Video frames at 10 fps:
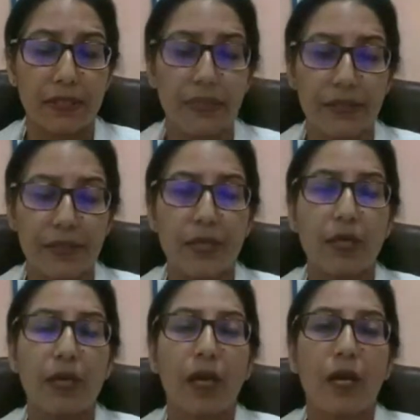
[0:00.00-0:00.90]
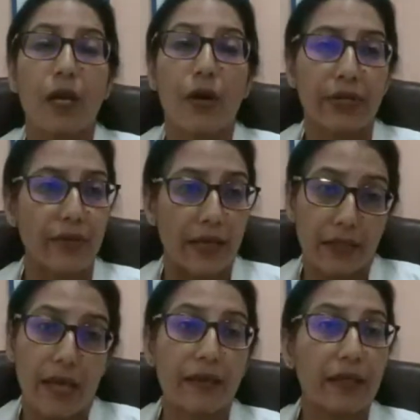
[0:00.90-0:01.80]
in curtains, and
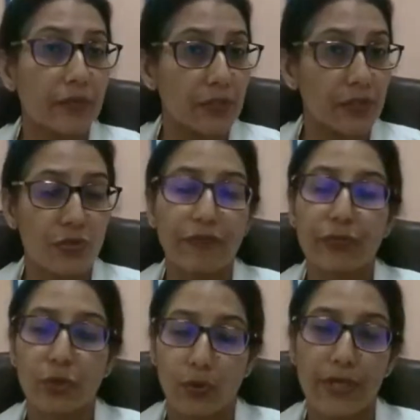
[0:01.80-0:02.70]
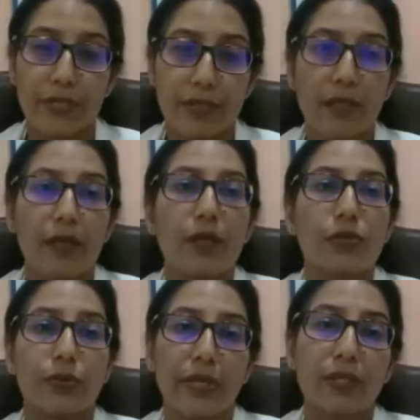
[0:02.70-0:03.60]
even in soft toys.
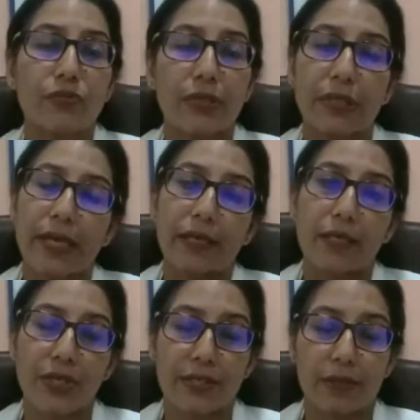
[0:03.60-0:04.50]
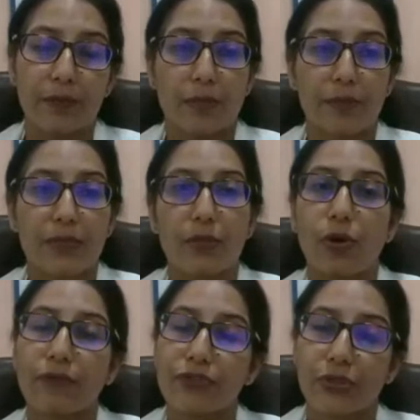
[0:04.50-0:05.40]
So they trigger allergic symptoms in a
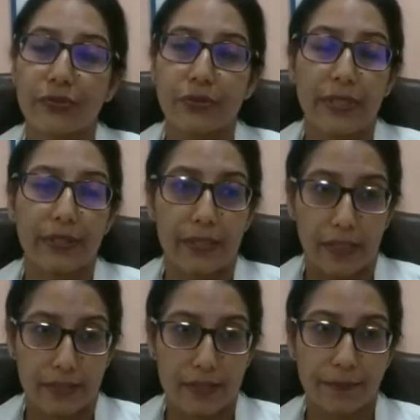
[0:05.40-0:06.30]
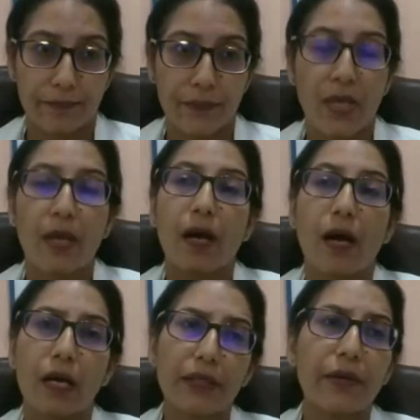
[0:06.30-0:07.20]
lot of children and adults.
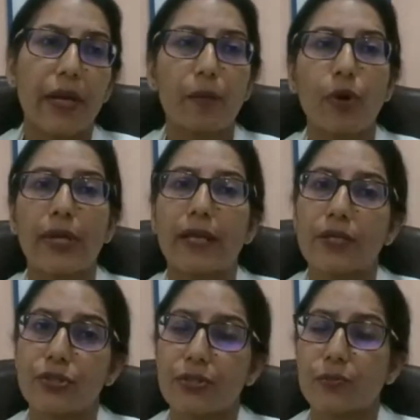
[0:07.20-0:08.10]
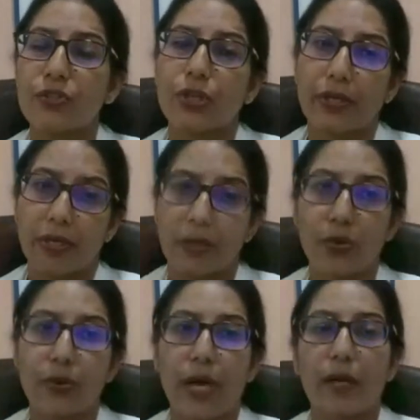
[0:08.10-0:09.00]
Other airborne allergens which are
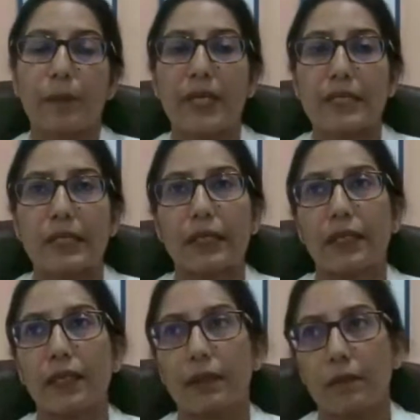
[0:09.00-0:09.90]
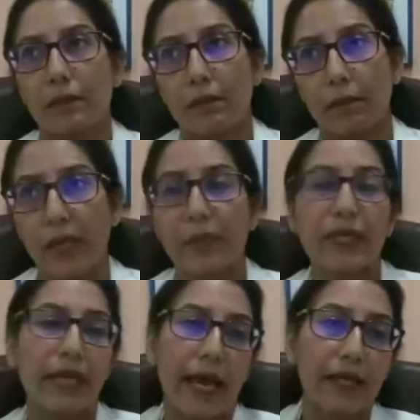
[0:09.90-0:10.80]
indoor are basically
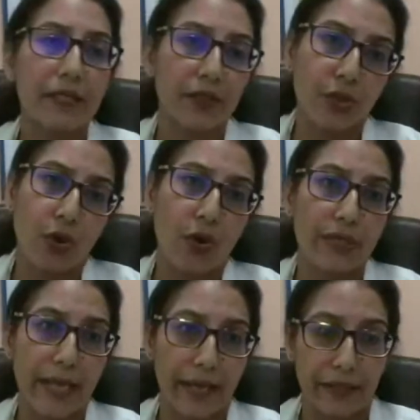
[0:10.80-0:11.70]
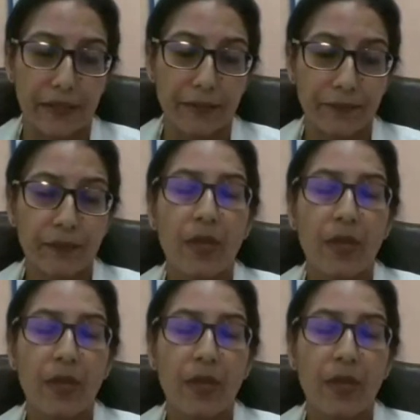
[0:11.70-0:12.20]
maybe cat and dog dander,